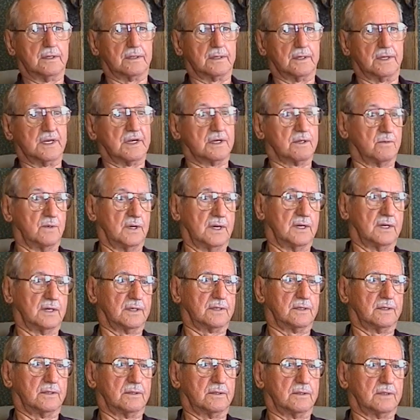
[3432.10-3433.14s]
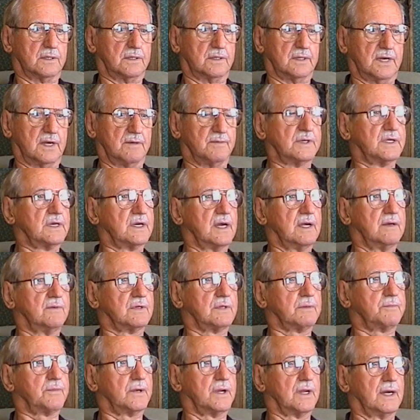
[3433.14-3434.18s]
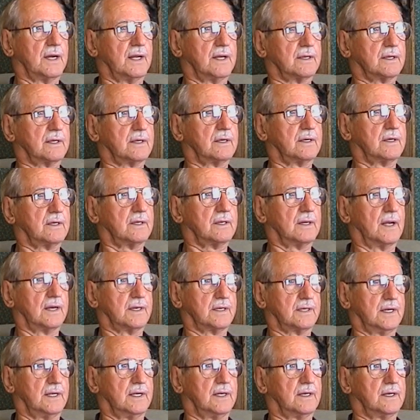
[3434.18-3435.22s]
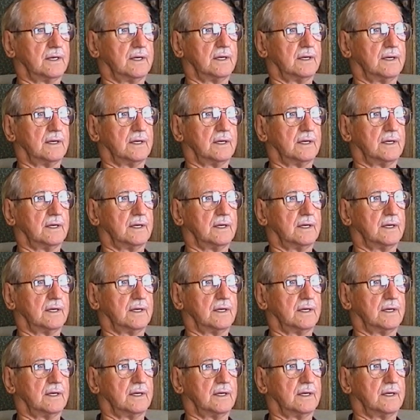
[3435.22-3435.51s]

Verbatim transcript: So they said, well, give me the name of the plant. I did.